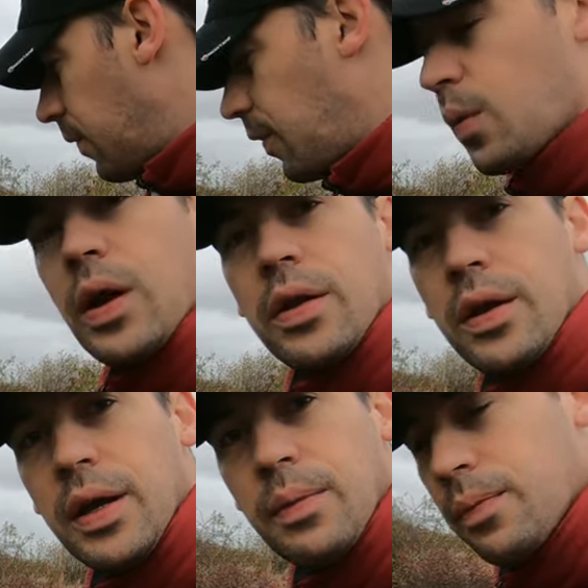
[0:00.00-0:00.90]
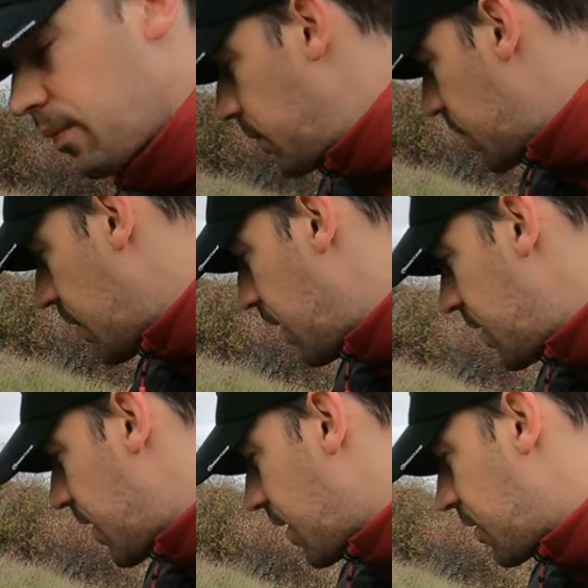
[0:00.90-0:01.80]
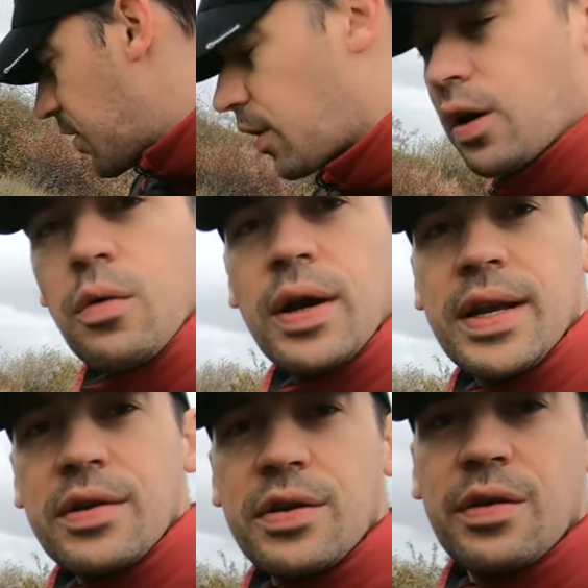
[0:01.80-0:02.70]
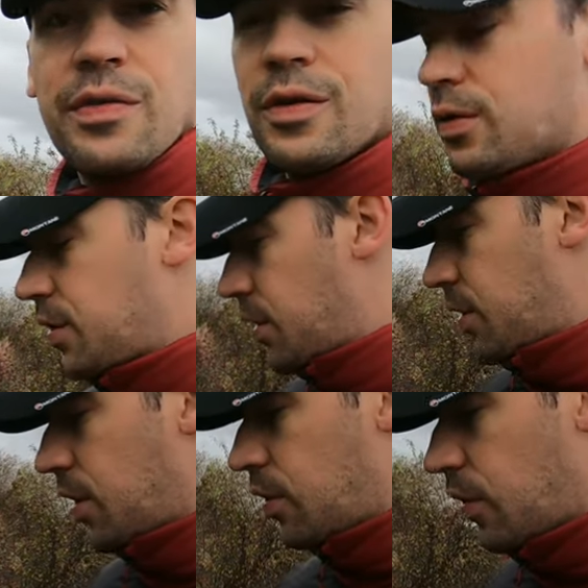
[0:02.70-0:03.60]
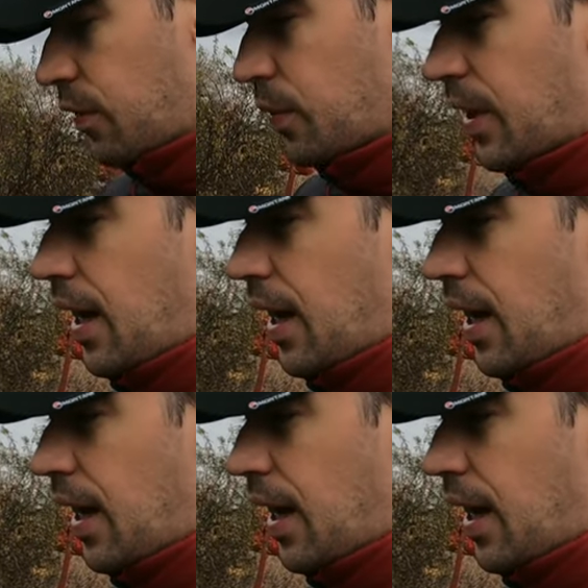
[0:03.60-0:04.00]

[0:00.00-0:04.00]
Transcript: For one, the side sections don't go right down to the floor, so snowdrift would